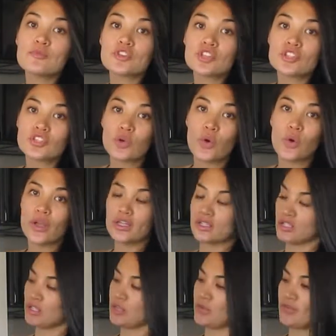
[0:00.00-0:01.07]
am just going
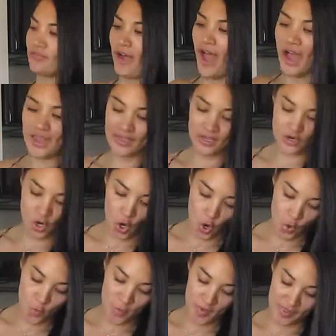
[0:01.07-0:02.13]
to, if I can
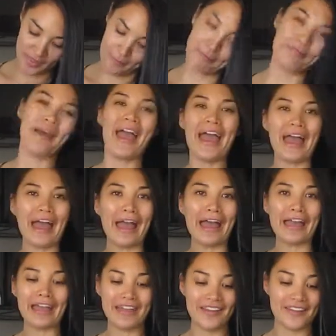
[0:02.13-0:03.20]
open the
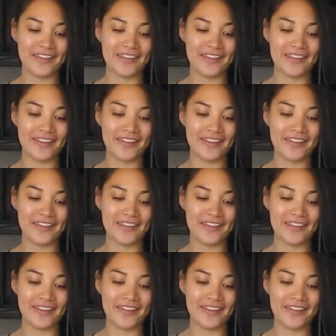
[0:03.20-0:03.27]
bag,